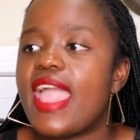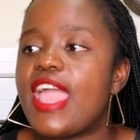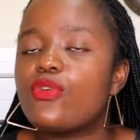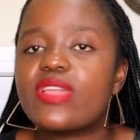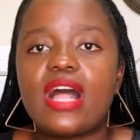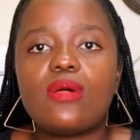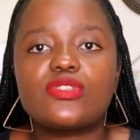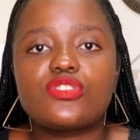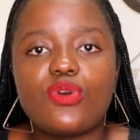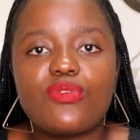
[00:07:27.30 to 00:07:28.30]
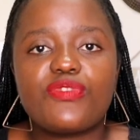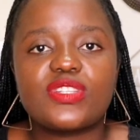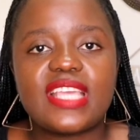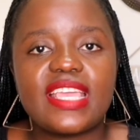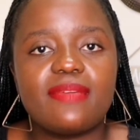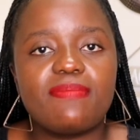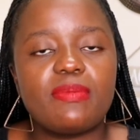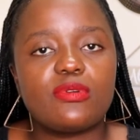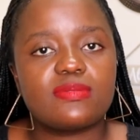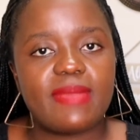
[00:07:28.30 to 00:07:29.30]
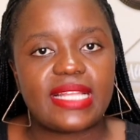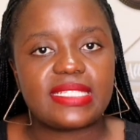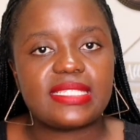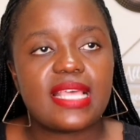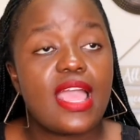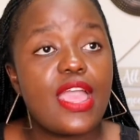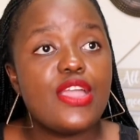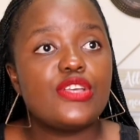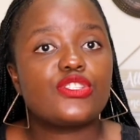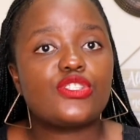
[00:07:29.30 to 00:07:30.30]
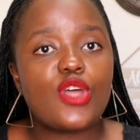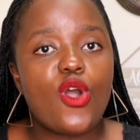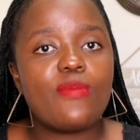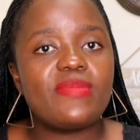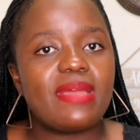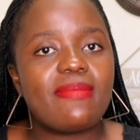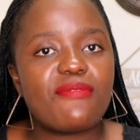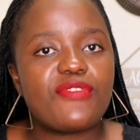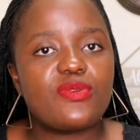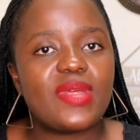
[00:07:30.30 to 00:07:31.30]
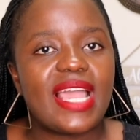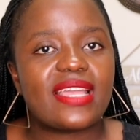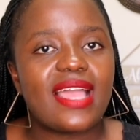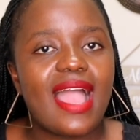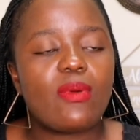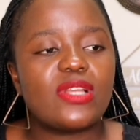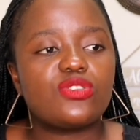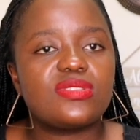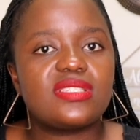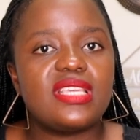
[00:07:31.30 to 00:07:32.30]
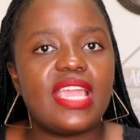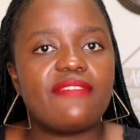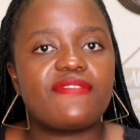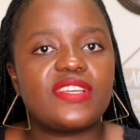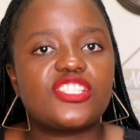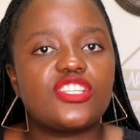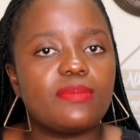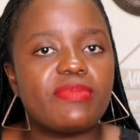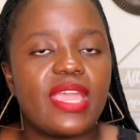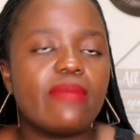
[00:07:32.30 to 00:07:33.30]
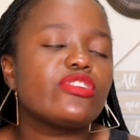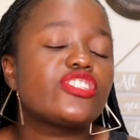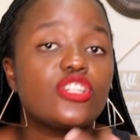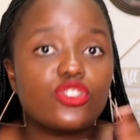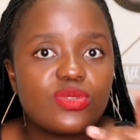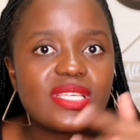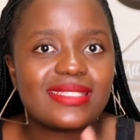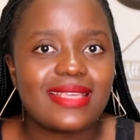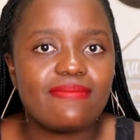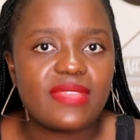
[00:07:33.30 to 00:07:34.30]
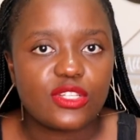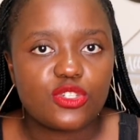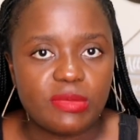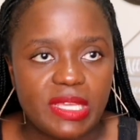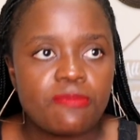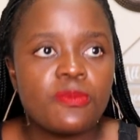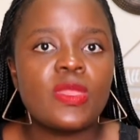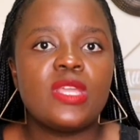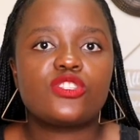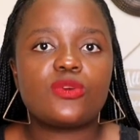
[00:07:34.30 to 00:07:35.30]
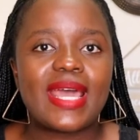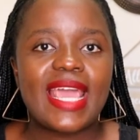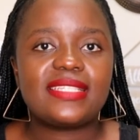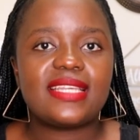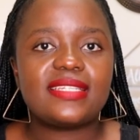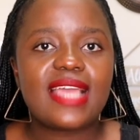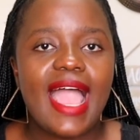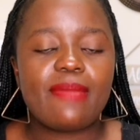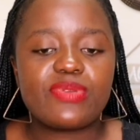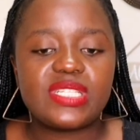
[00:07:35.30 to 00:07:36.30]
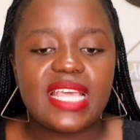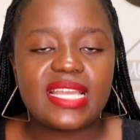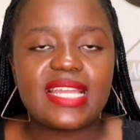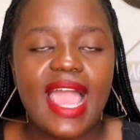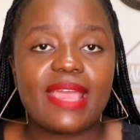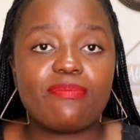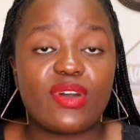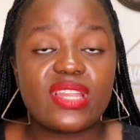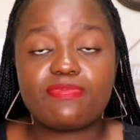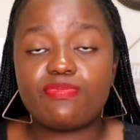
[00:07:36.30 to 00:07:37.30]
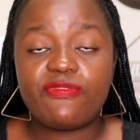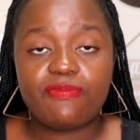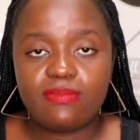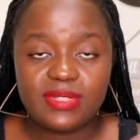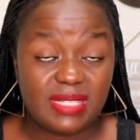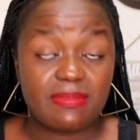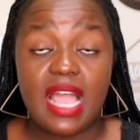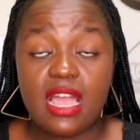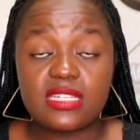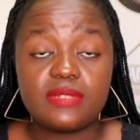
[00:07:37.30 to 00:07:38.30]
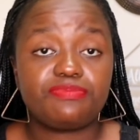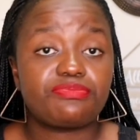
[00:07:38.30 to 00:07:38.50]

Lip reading: And girl was known for taking people's men's. So, me and my friend were like, I want to see if she'll do the same thing to me. So, what I did, I pretended I bought a SIM card.